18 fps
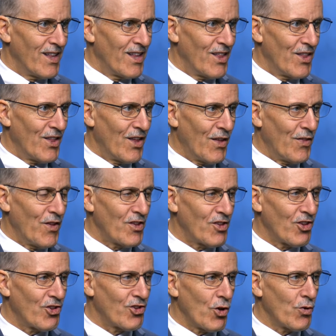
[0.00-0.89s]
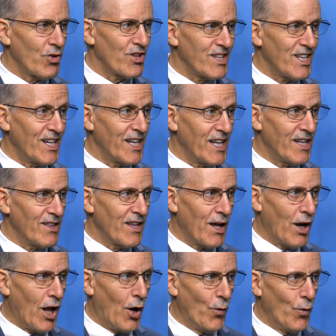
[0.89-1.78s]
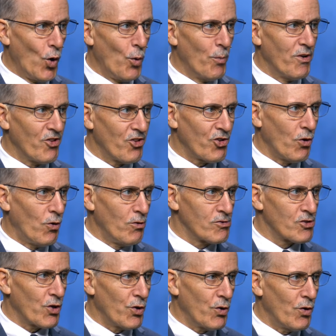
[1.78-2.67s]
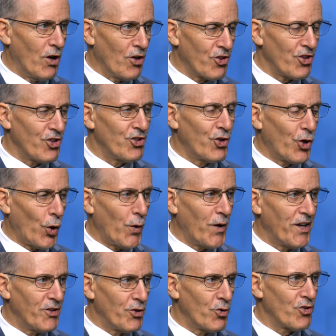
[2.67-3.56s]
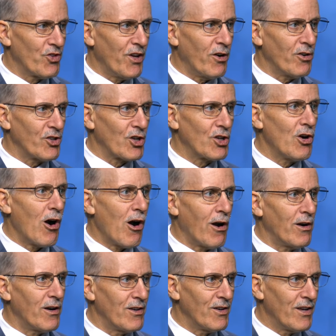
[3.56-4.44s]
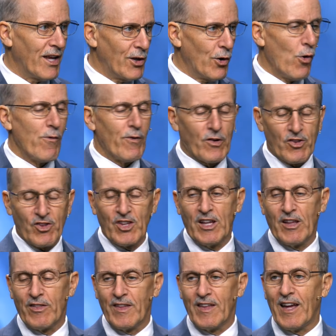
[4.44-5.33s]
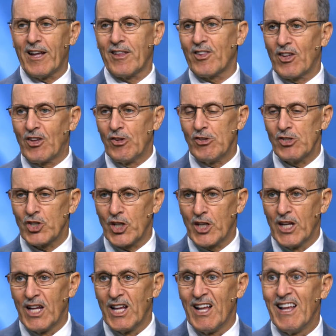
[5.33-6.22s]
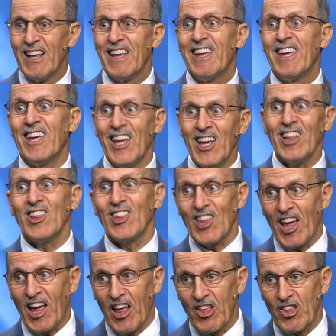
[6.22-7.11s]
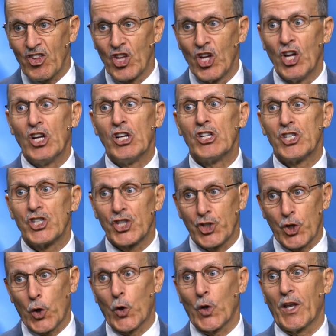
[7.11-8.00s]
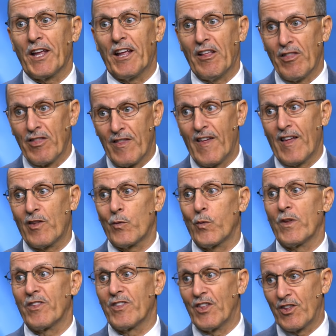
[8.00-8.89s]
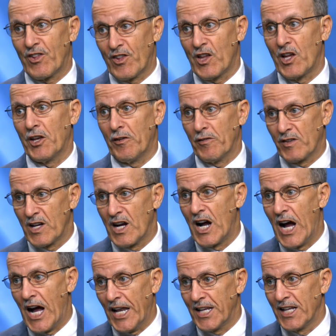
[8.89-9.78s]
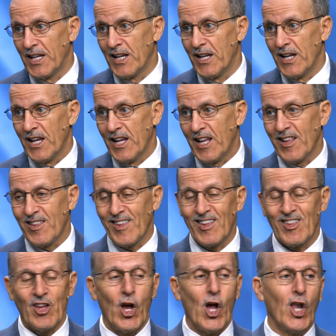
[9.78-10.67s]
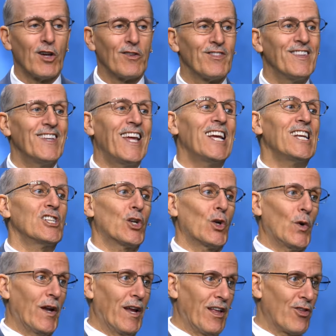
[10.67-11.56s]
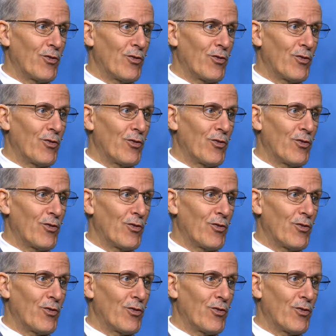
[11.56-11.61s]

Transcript: Uh, this is so stunning that a Roman soldier, a centurion who's there to guard and oversee the execution, he says, Surely this was the Son of God. He sees all of nature is